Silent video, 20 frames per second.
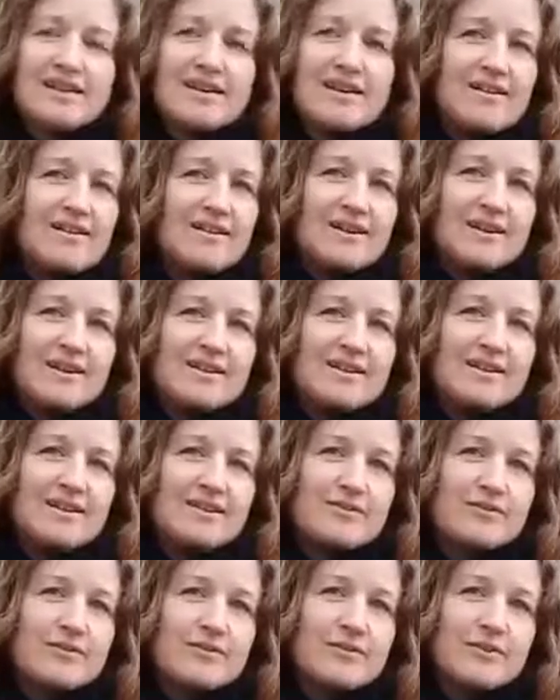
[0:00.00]

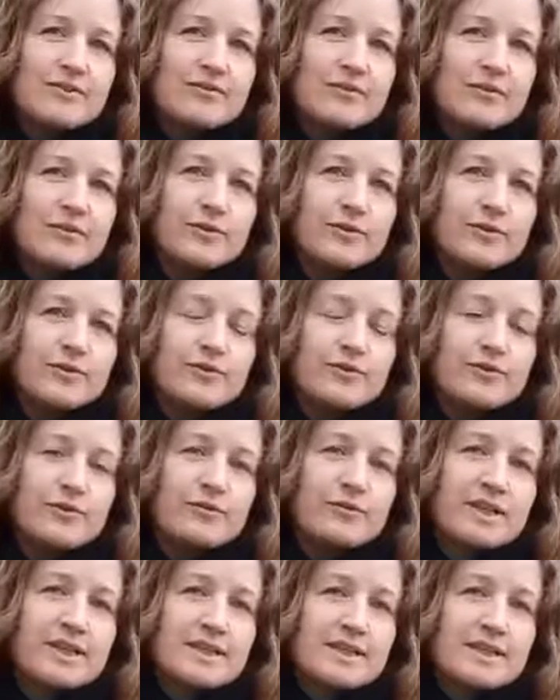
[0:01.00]
archive for,
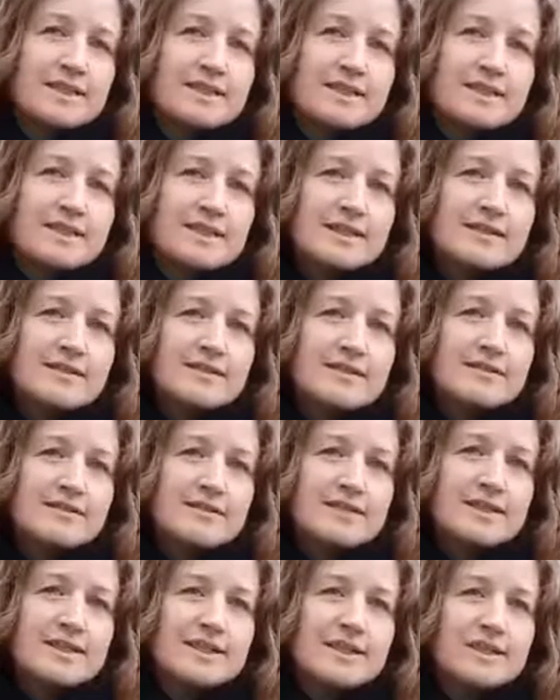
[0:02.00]
for writers to,
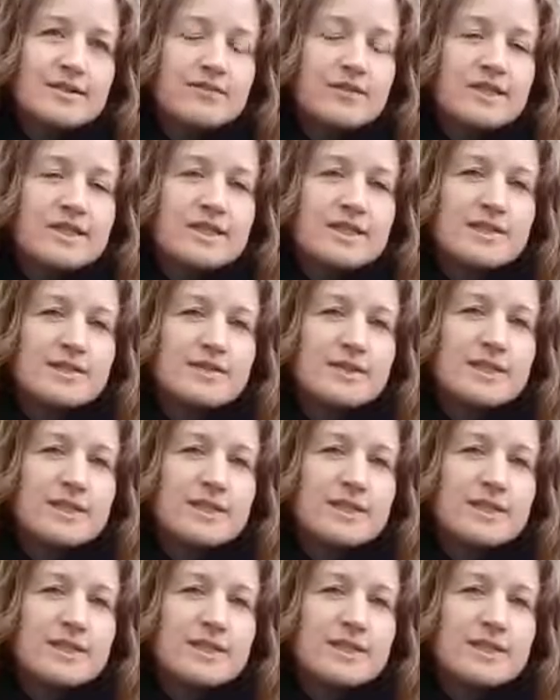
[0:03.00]
to delve into.